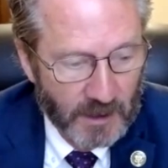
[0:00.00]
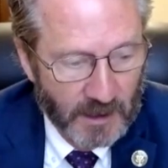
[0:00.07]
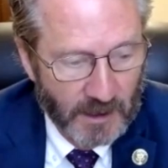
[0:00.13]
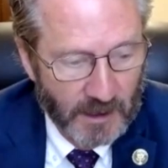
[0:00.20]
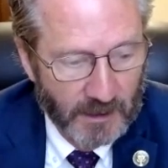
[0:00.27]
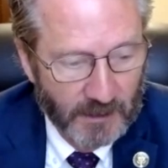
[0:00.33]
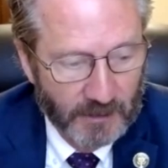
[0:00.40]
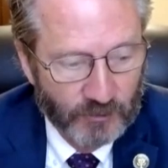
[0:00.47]

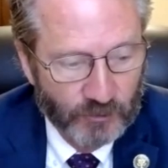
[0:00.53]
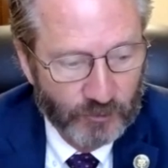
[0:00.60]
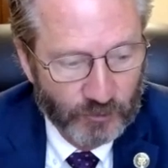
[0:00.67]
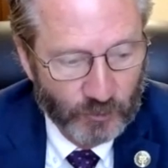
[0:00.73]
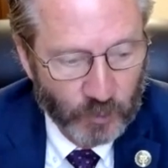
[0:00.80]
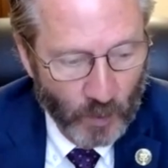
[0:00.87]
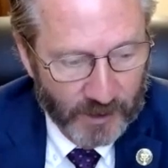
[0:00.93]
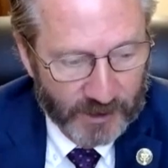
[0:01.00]
and in
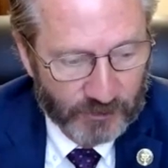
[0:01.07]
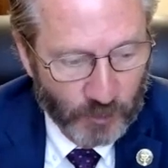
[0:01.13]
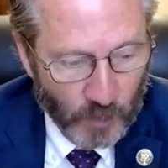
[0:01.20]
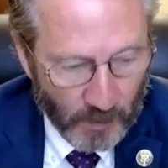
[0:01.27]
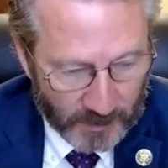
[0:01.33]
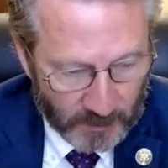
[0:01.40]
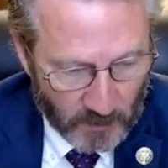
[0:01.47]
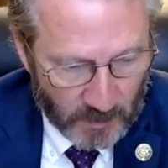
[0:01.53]

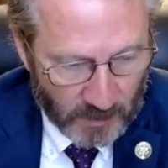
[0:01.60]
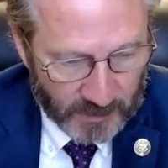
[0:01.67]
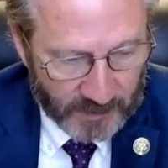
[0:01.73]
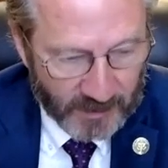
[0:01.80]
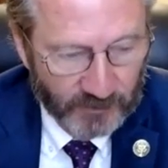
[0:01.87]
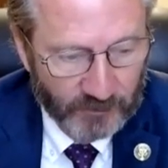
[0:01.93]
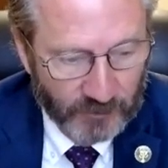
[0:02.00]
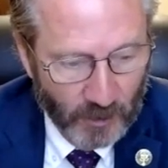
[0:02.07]
2021,
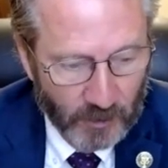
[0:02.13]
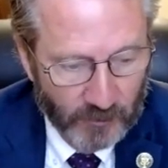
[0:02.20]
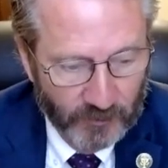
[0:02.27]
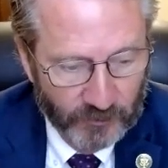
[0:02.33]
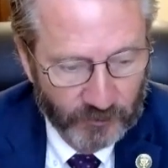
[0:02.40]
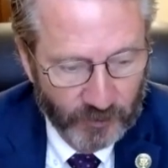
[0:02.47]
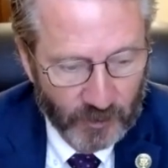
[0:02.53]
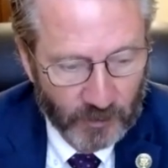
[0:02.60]
he started the
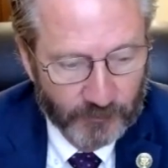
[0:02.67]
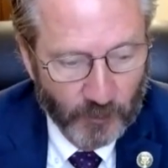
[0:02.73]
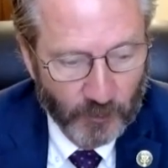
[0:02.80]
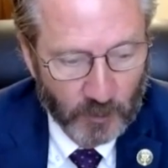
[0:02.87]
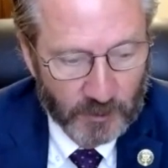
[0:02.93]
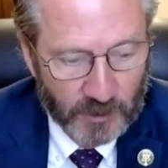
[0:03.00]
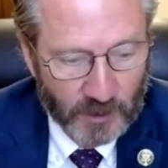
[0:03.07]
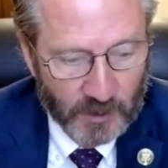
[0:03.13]
Center for
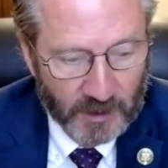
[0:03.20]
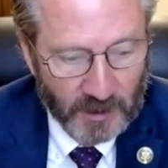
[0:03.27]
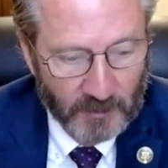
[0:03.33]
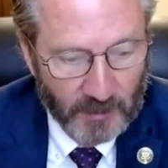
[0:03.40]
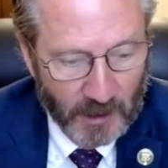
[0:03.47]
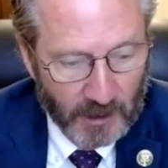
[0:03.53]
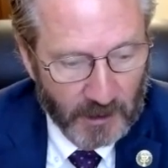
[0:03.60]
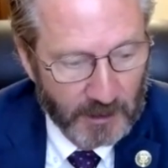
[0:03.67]
Renewing
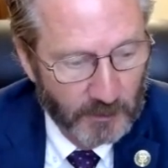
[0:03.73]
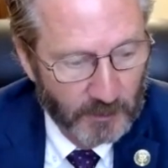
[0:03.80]
America,